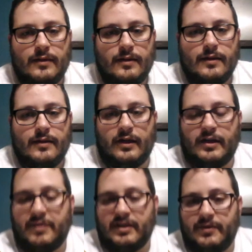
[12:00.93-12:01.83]
Now,
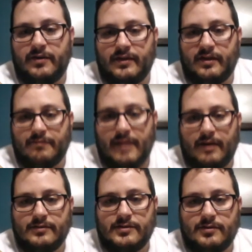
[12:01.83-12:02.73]
typically when you think of
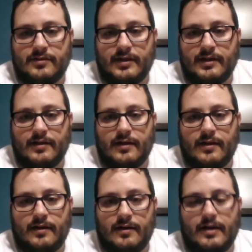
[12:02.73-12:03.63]
mountains, you think,
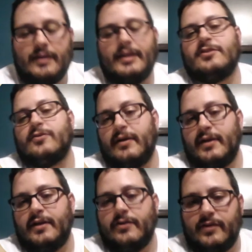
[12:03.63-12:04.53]
at least around
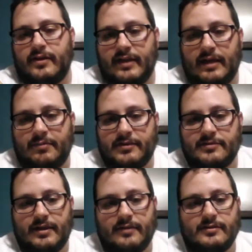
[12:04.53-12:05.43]
here, you think of the Appalachian
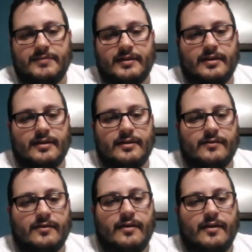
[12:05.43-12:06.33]
Mountains because
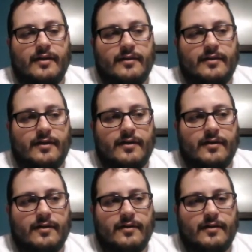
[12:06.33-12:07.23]

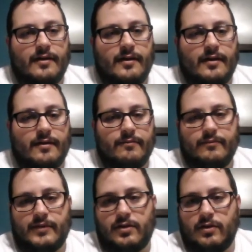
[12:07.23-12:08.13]
they're
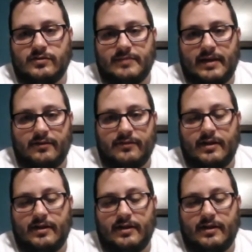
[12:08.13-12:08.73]
the closest mountains.